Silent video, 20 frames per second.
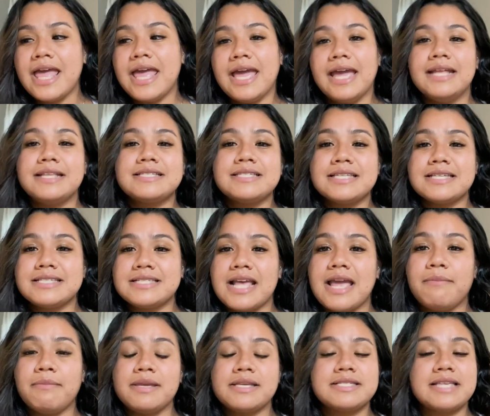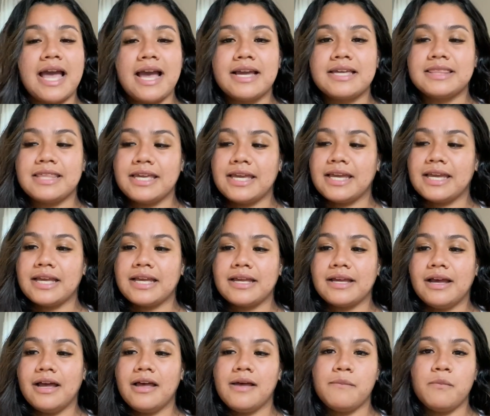It's the same exact thing,
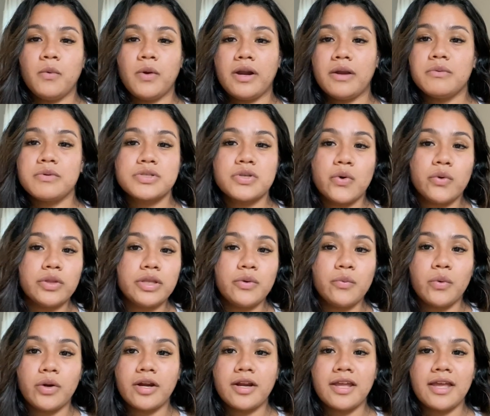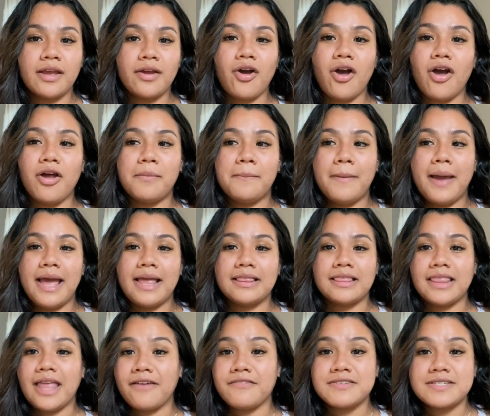where it was only working on my
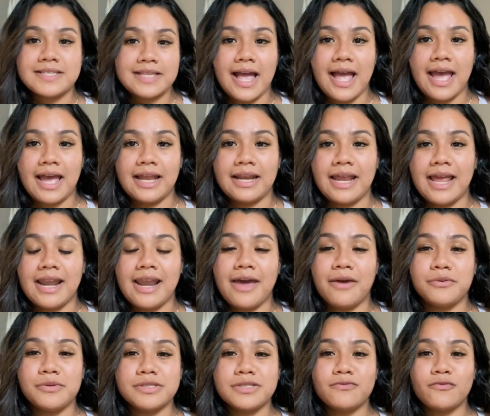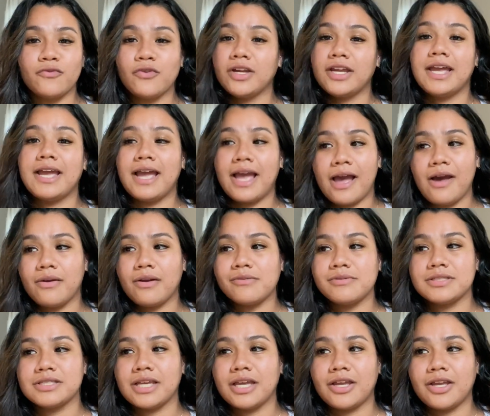left side, and I was freaking out. I
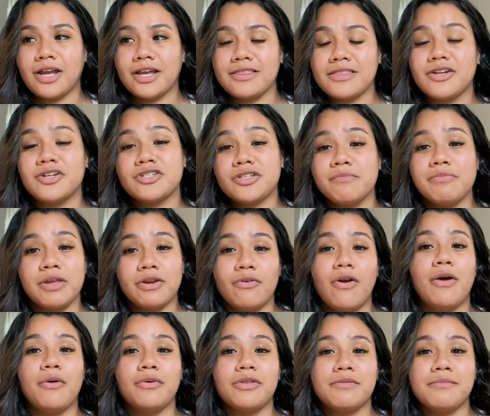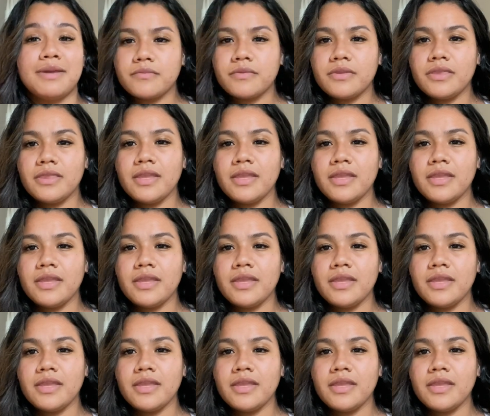was like, there's something wrong with me.